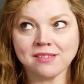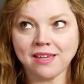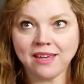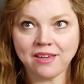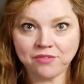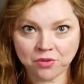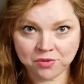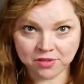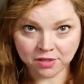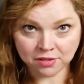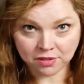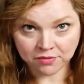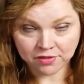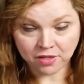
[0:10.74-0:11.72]
I Have No
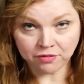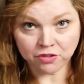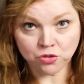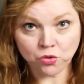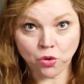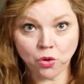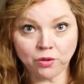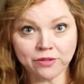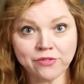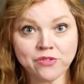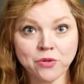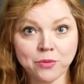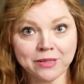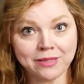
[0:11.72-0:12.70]
Sense of Self-Control, and
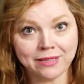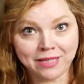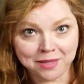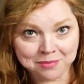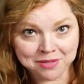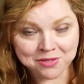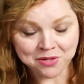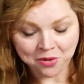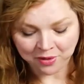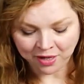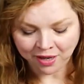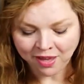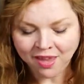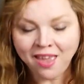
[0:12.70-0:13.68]
so we're going to keep this
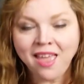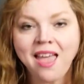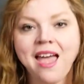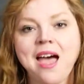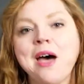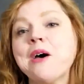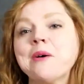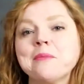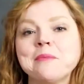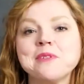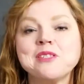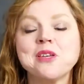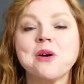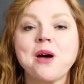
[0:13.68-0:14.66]
going.
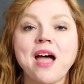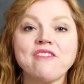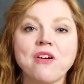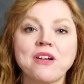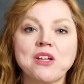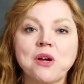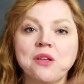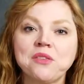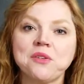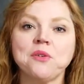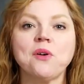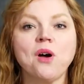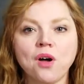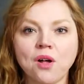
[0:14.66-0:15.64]
So I've already gone
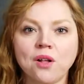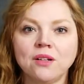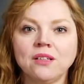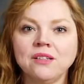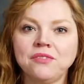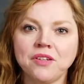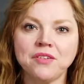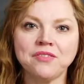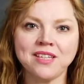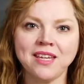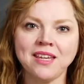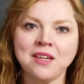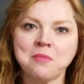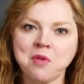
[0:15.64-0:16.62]
through all
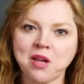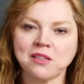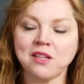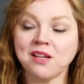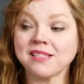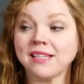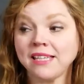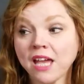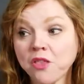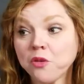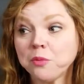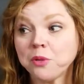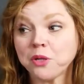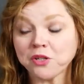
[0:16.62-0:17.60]
50 monologues in the
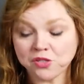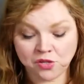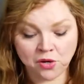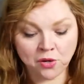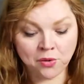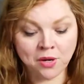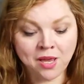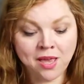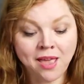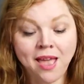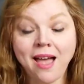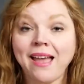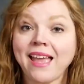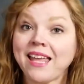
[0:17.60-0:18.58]
other book, so
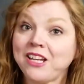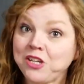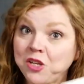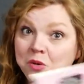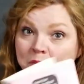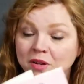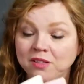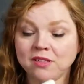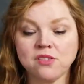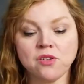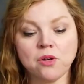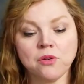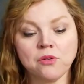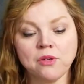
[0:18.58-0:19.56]
I got a new one.
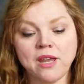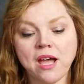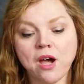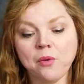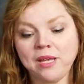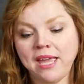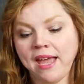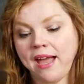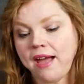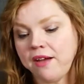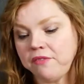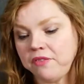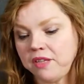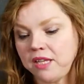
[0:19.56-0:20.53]
So now we
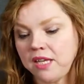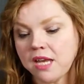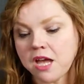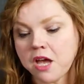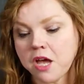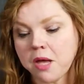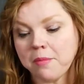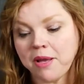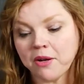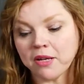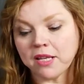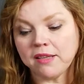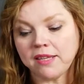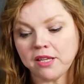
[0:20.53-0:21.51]
have the
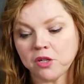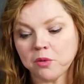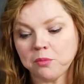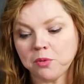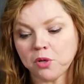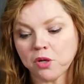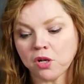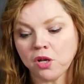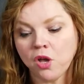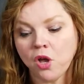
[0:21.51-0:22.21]
American Theater book